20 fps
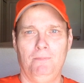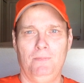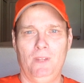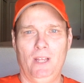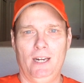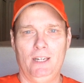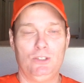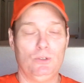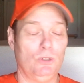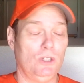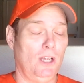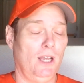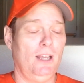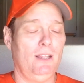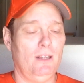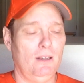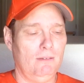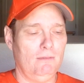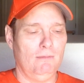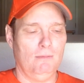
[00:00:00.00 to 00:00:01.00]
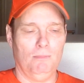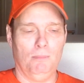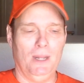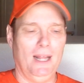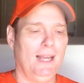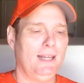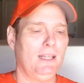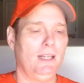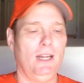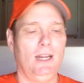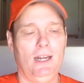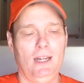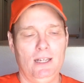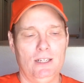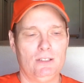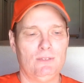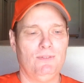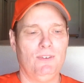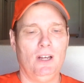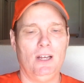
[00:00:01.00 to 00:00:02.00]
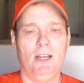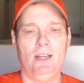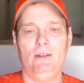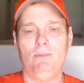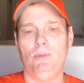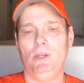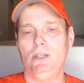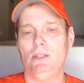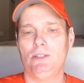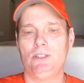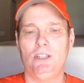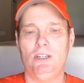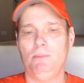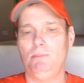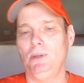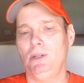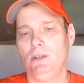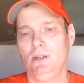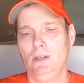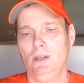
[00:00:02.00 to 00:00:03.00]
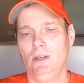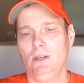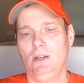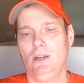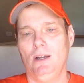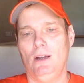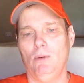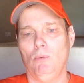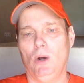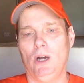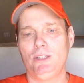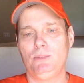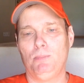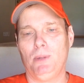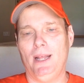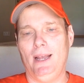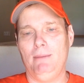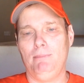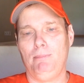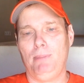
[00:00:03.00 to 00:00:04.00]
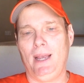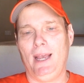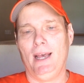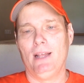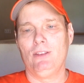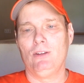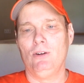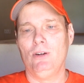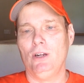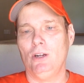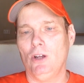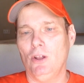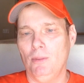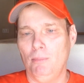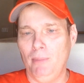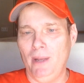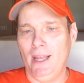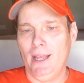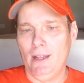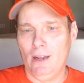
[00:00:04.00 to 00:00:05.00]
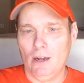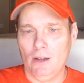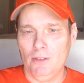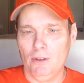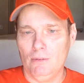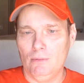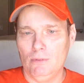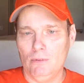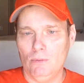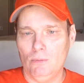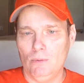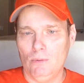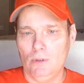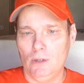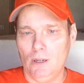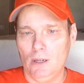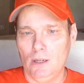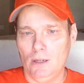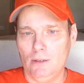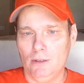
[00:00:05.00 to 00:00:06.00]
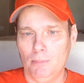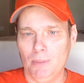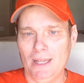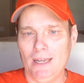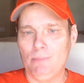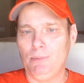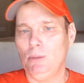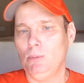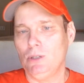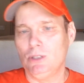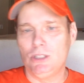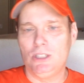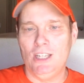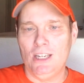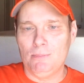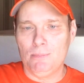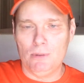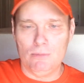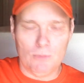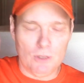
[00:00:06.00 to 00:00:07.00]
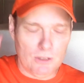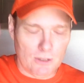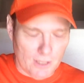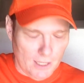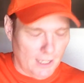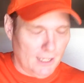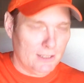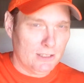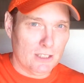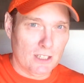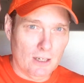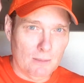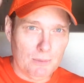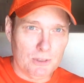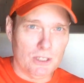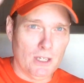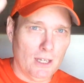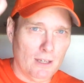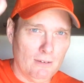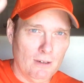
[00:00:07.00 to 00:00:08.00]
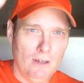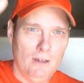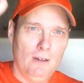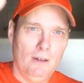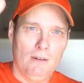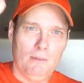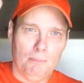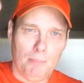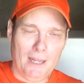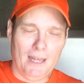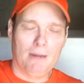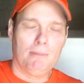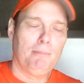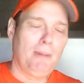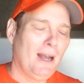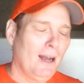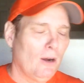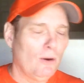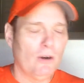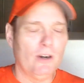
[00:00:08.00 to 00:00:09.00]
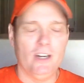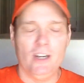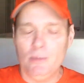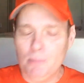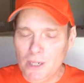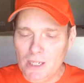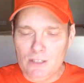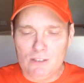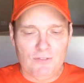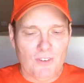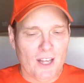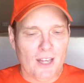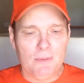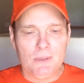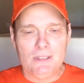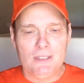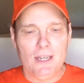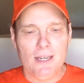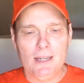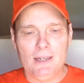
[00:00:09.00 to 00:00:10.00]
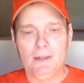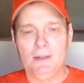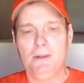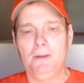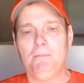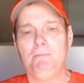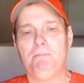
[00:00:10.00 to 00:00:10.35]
That it's okay that black identity is fine. We can sit up and watch Black Panther and all the black people can stand up and with their hands up saying black power and everybody's fine with that.